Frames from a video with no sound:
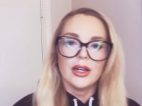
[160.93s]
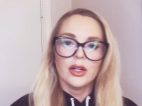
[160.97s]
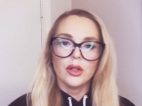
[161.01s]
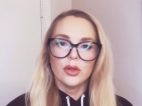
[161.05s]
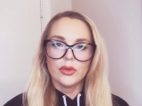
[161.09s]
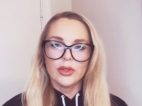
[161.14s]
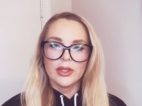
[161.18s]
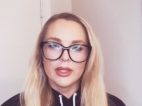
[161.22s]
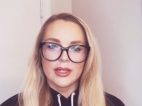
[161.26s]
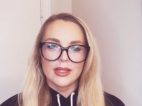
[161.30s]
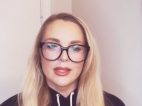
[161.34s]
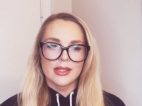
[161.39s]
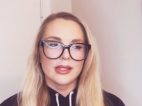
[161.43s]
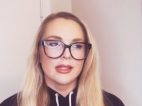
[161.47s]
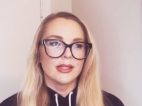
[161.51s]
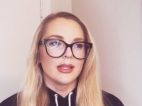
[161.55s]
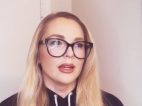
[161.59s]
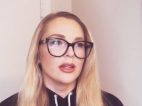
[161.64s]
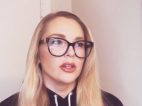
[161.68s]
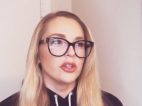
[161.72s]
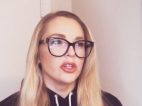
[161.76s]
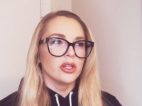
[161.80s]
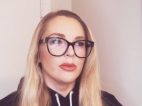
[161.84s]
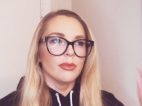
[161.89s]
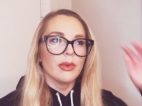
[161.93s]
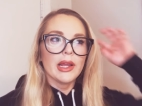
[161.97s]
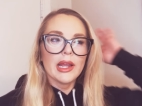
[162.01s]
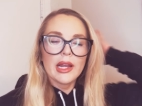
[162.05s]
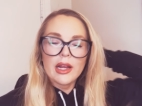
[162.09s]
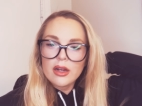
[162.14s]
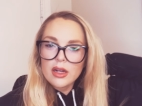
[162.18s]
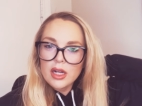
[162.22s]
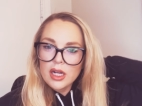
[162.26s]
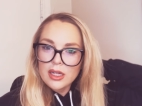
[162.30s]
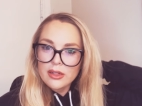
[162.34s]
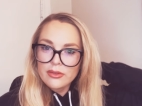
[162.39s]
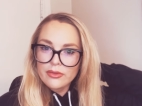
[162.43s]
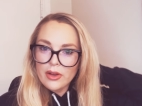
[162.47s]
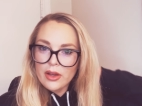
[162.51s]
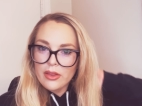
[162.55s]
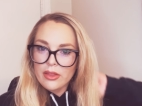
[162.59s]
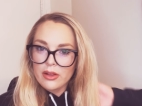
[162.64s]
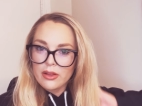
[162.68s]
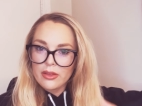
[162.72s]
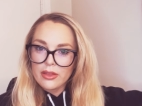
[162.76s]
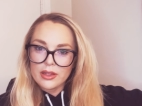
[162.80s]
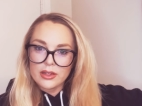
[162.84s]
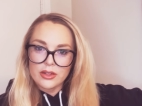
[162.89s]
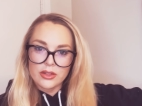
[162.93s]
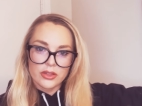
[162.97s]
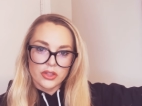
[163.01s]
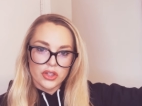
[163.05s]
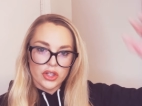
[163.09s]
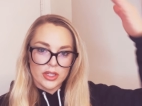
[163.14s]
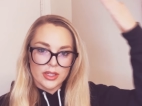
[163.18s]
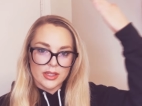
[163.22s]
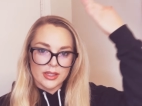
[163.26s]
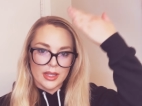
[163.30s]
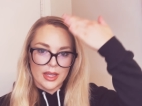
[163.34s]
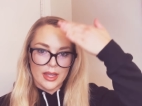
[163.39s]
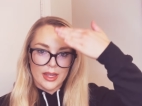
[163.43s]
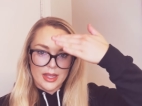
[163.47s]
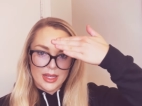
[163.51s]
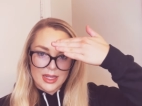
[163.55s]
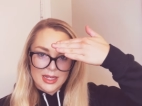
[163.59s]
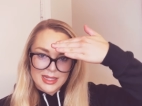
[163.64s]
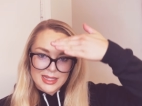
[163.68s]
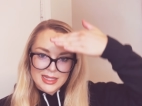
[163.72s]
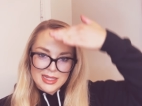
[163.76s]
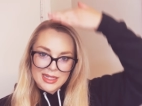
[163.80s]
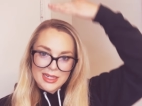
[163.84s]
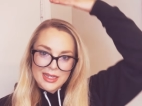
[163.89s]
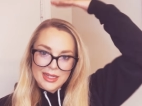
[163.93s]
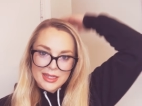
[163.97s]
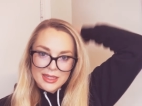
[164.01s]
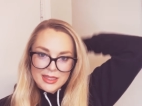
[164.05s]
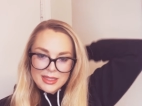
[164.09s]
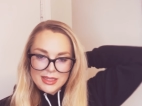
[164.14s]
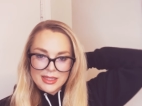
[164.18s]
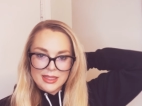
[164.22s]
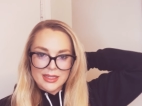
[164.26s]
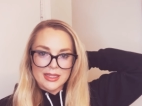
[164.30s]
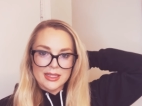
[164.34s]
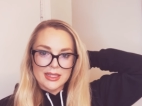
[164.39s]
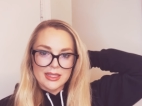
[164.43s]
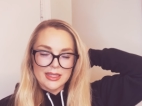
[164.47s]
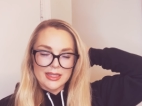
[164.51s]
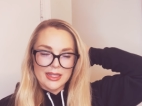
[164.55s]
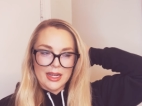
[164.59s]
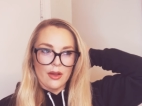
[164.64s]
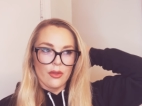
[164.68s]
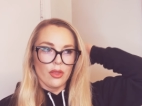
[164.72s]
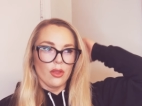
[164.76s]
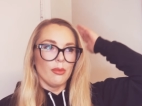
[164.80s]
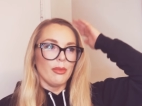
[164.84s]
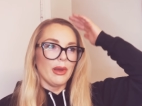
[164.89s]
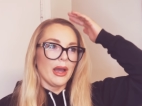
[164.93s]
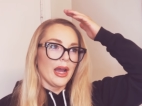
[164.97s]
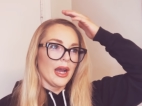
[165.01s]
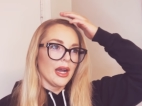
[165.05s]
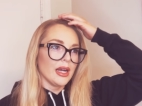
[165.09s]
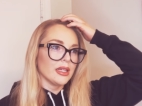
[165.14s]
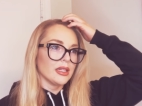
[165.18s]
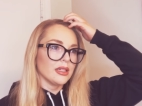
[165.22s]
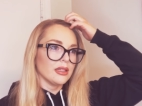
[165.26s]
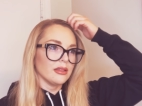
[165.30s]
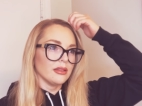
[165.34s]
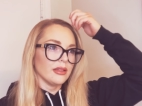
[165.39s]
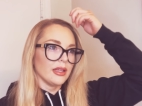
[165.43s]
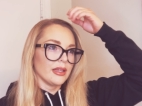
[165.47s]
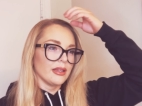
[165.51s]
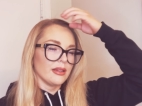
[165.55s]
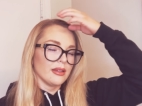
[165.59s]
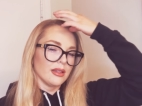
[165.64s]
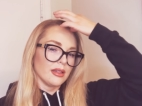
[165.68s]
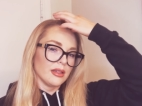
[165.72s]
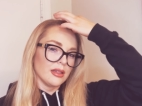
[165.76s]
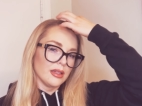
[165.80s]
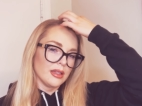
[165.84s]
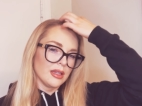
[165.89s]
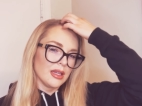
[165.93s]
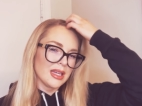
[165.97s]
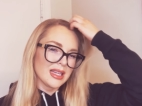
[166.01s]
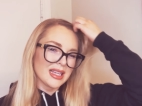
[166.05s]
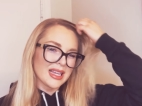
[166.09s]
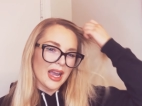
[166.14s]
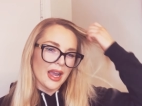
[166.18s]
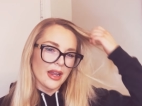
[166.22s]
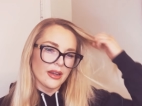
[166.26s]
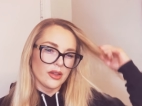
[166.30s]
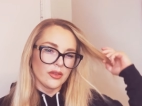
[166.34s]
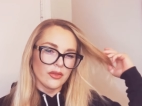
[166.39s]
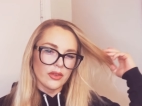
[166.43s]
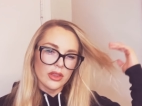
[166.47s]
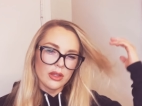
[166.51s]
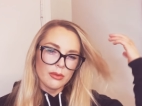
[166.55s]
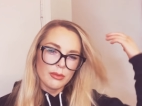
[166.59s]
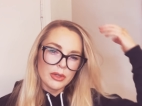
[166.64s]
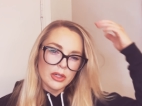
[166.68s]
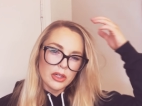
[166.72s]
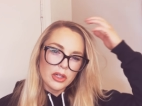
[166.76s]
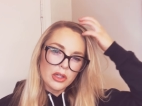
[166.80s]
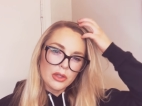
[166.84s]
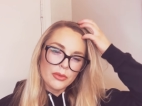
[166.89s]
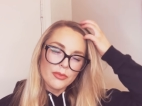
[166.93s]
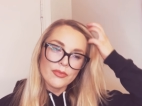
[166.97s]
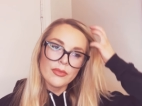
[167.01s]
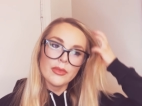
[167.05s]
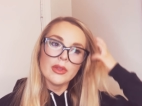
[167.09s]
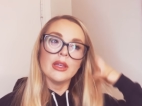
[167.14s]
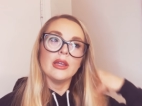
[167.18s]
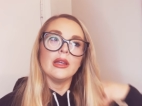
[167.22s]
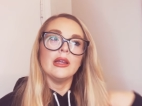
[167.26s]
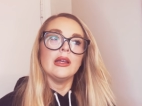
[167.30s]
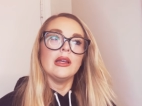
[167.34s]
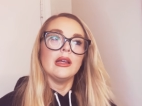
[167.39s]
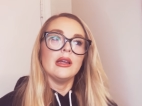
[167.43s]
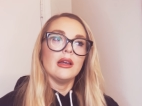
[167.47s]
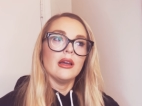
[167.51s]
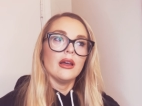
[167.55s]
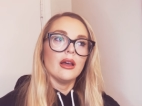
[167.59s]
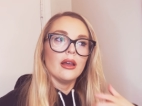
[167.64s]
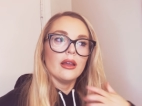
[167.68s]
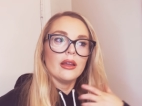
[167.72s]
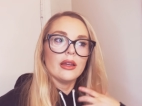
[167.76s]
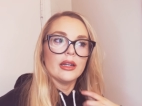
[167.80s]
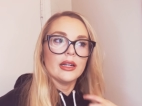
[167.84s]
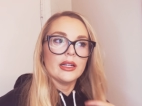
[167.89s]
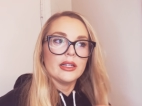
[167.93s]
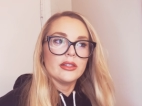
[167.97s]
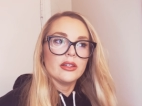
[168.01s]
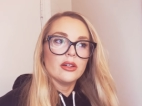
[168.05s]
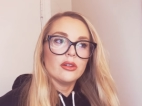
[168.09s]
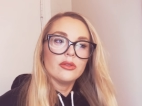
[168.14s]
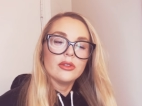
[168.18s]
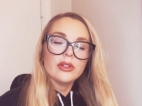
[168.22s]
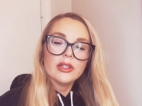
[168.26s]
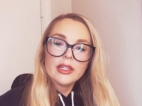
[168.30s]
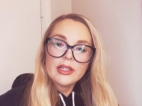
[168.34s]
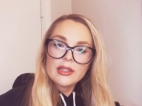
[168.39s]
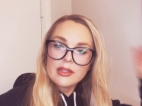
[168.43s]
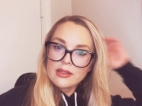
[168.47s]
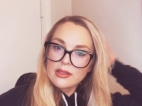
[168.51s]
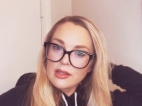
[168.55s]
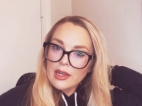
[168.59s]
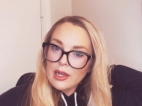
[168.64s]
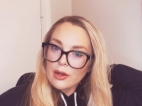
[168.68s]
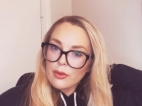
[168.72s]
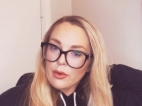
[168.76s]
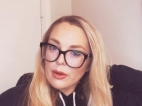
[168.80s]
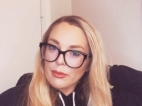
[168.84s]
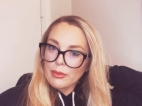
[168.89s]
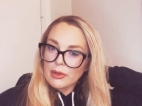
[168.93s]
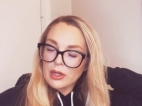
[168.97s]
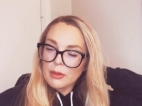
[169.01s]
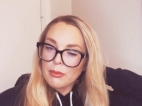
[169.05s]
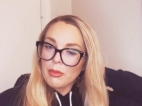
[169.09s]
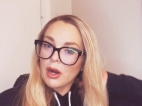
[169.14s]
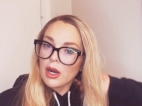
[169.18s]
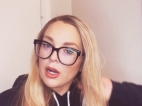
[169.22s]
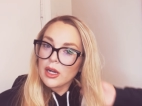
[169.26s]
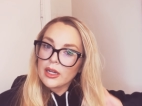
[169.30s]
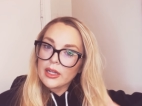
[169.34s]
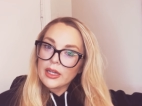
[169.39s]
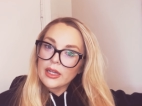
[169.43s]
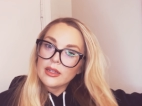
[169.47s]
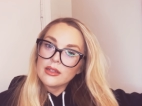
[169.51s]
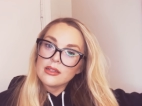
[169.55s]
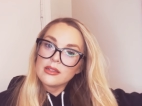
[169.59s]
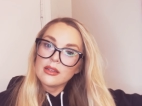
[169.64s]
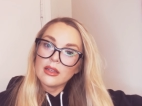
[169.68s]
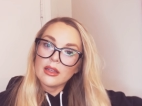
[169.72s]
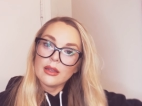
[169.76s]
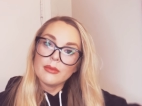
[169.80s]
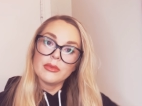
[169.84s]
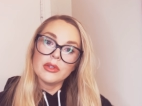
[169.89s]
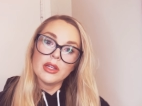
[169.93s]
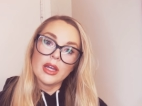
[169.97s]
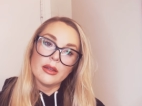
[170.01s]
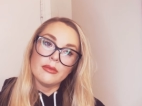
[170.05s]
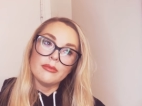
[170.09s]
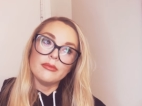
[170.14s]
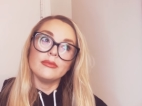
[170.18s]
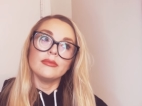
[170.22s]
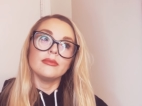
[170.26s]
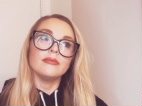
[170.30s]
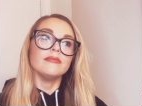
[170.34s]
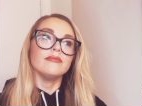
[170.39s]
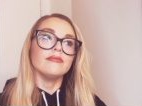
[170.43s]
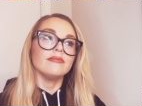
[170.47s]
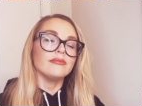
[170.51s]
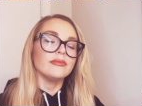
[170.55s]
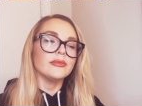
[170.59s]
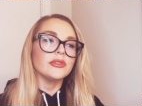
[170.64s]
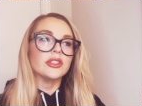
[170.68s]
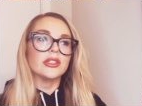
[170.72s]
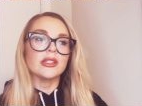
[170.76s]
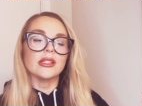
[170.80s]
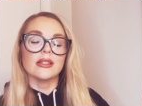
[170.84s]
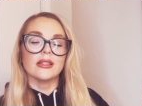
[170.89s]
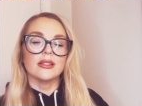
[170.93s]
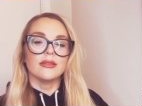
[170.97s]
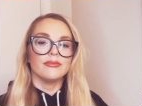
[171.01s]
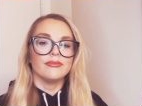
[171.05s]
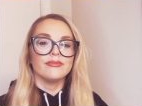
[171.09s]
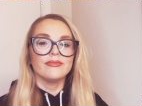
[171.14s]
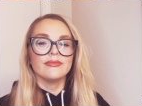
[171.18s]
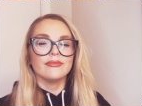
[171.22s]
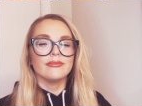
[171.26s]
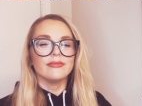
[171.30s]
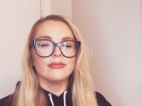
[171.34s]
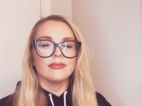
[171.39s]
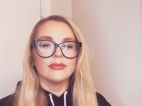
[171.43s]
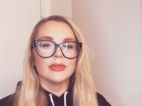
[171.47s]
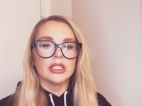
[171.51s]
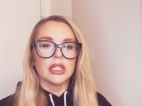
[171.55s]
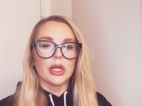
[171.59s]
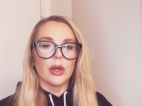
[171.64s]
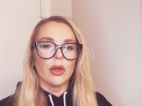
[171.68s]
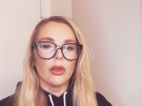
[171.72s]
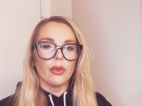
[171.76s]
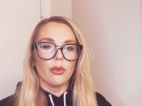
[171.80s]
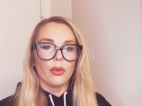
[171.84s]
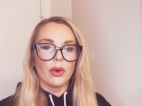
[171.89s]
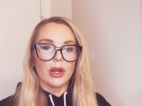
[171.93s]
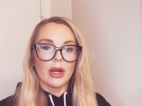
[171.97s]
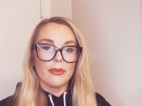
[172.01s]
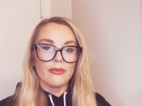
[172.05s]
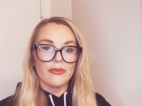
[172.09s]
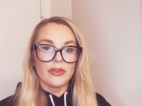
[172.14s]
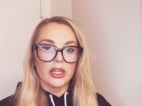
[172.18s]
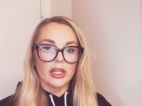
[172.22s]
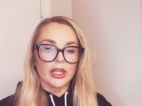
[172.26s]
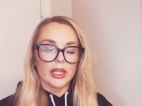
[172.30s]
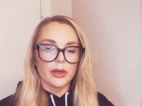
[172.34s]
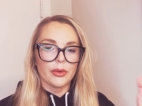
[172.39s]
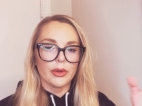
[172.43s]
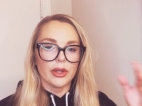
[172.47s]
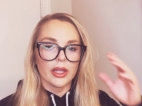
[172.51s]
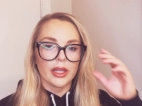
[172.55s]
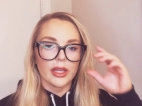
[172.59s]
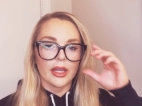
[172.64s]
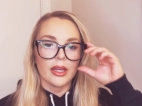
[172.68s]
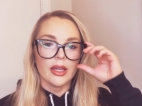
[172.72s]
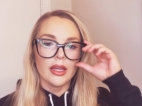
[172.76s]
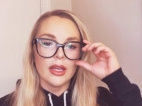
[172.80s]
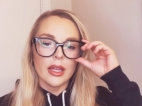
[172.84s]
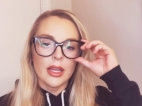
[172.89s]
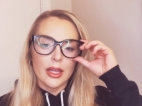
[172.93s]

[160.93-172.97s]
don't really section my hair off other than just like down the back, like kind of in the middle. And I don't really decide where I'm gonna part it until I'm done. Just go with what I'm feeling, really.